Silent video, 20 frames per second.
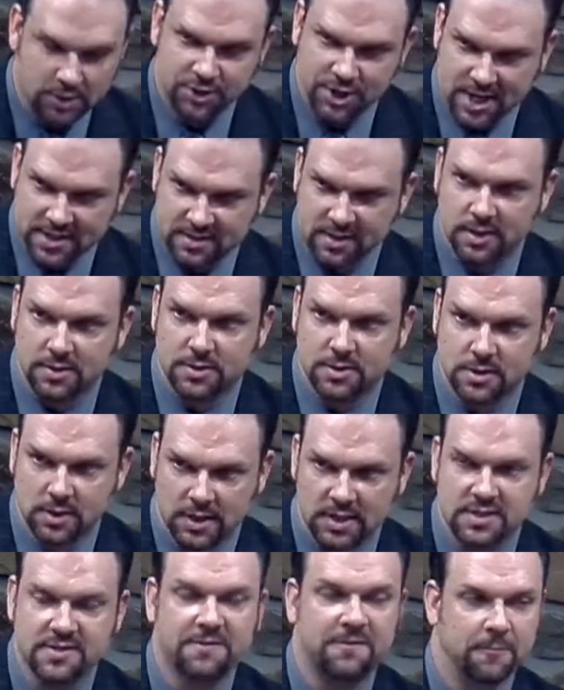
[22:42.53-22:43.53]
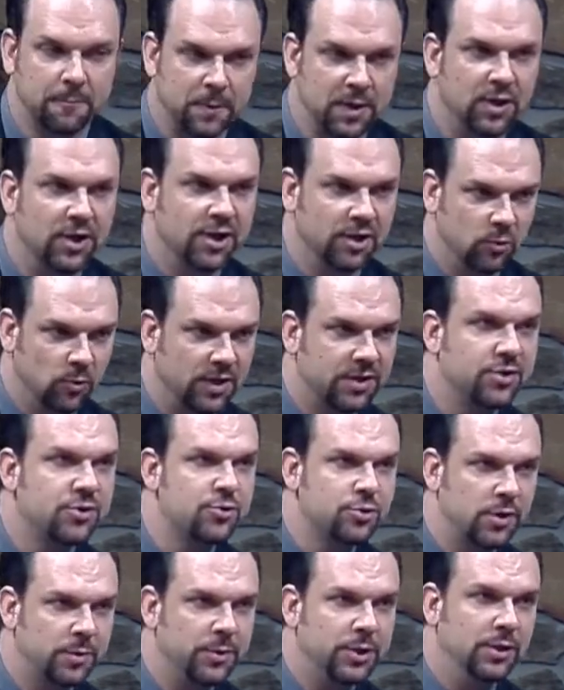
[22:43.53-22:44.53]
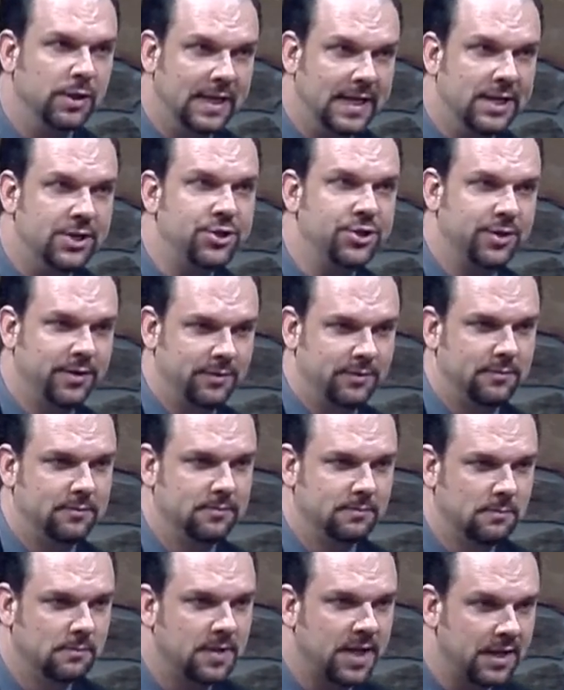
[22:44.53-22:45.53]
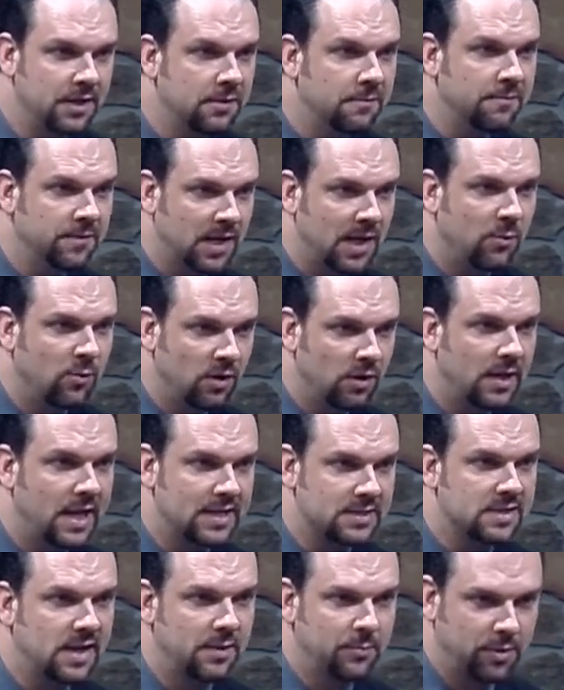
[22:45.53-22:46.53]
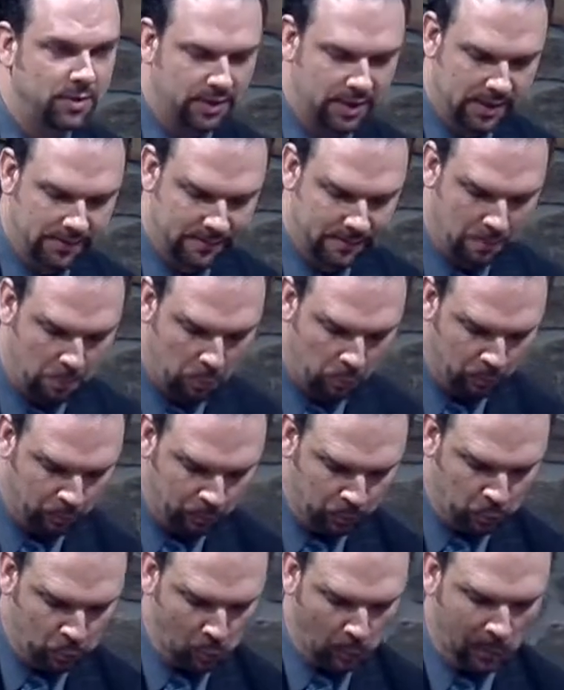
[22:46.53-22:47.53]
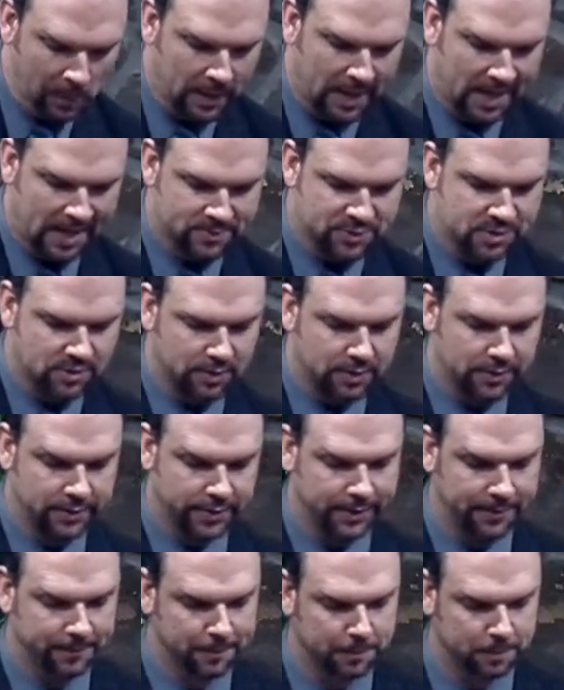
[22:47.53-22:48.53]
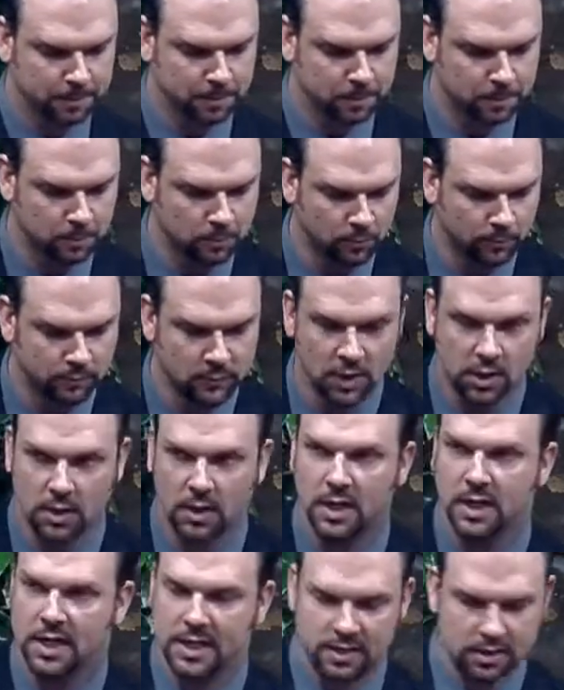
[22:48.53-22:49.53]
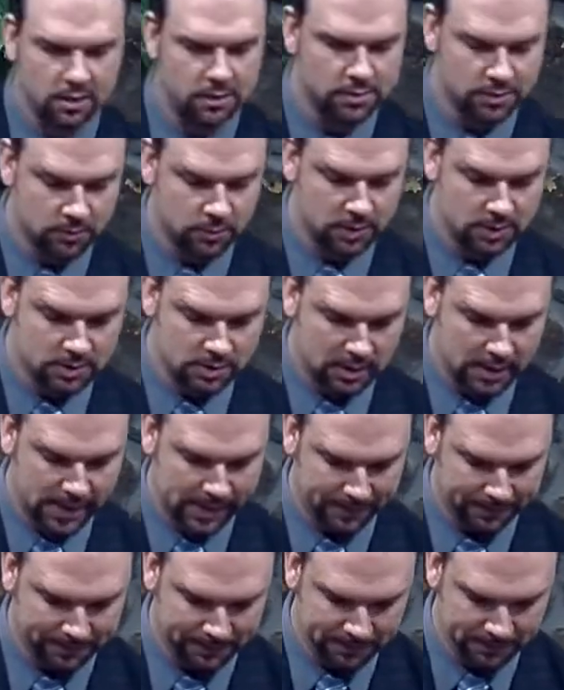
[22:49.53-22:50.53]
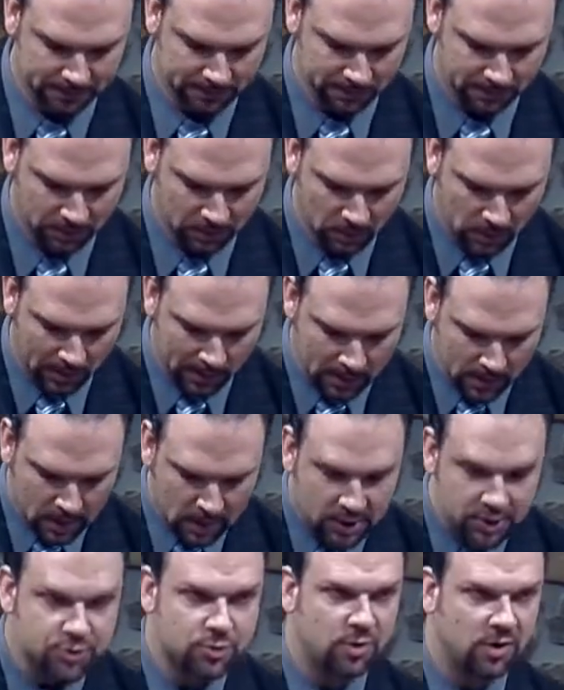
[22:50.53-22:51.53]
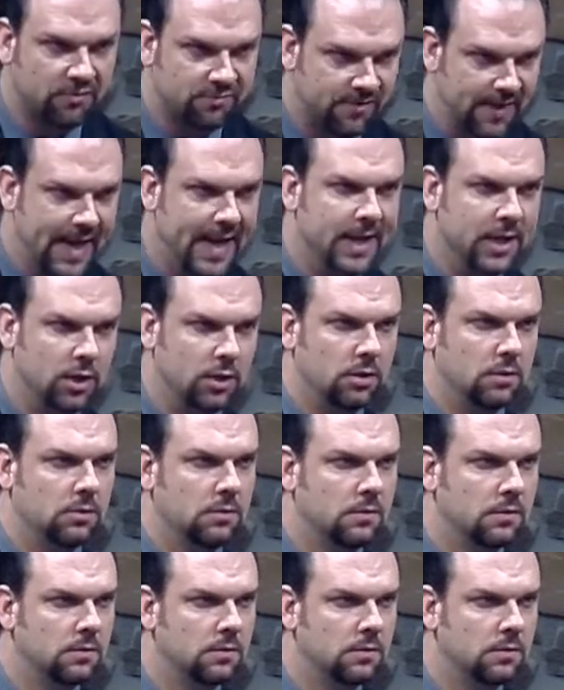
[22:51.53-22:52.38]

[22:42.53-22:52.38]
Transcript: Jesus is familiar with tribulation. Thank you for that word last night, Brother Gibbon. Yeah. Absolutely. He knows what it's like. Travail.